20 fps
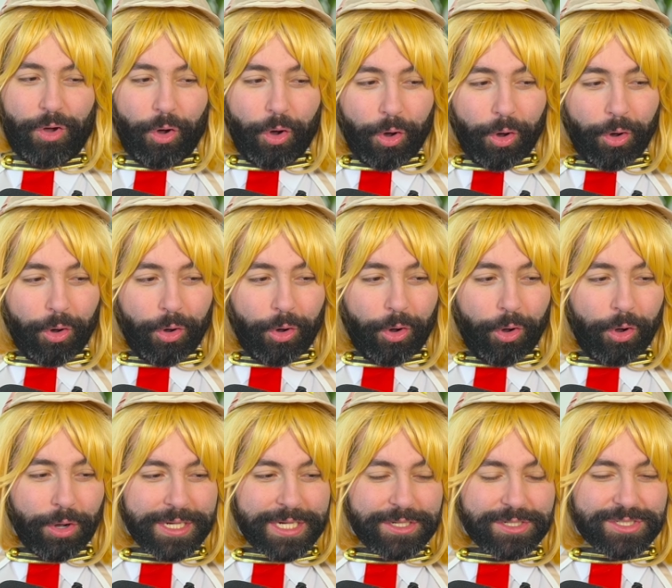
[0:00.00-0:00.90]

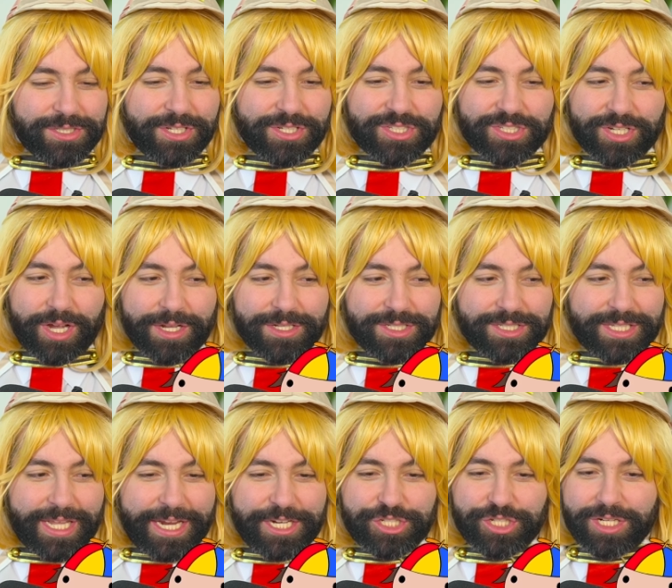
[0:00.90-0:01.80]
Oh, here's the Sun
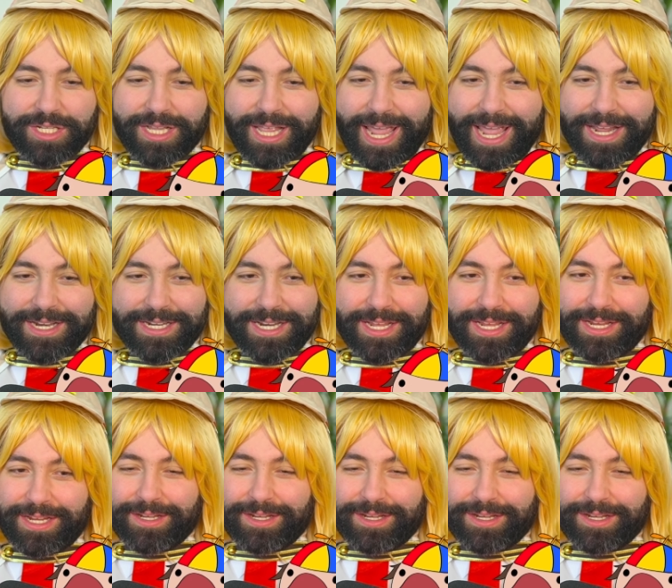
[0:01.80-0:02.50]
Station landing.